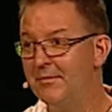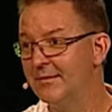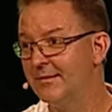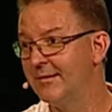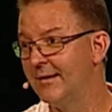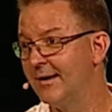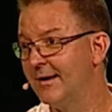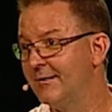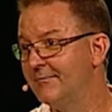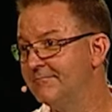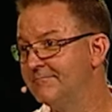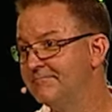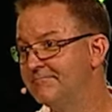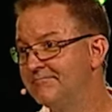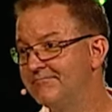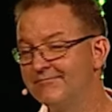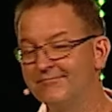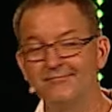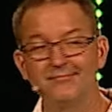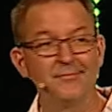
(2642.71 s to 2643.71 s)
today,
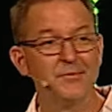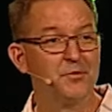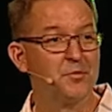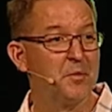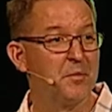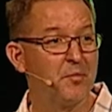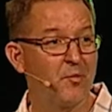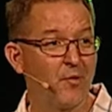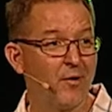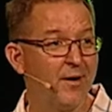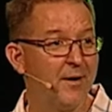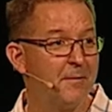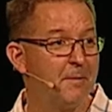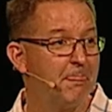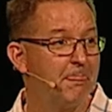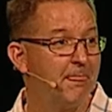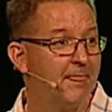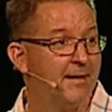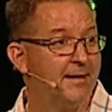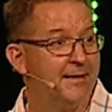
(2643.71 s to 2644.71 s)
as we pray,
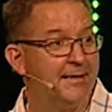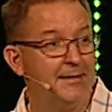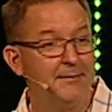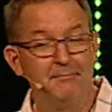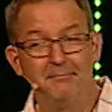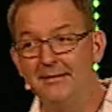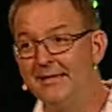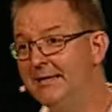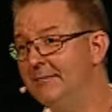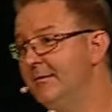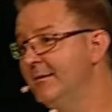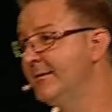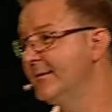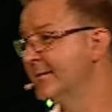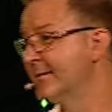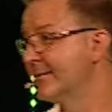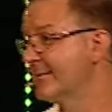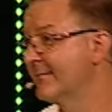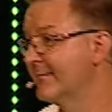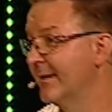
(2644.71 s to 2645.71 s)
maybe you
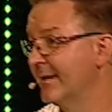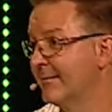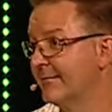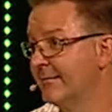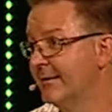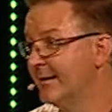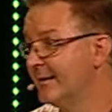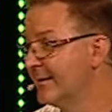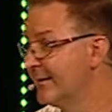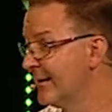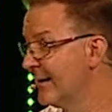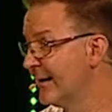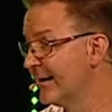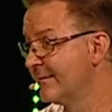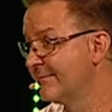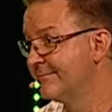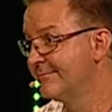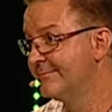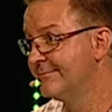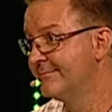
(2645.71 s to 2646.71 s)
just like need to like
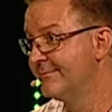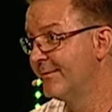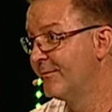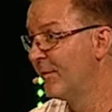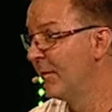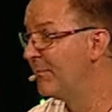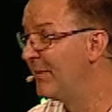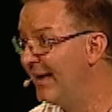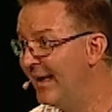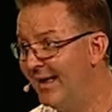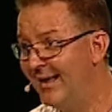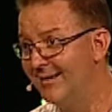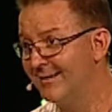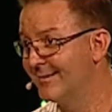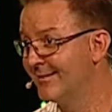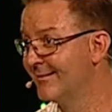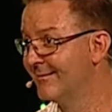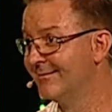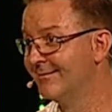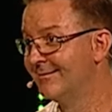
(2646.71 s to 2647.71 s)
repent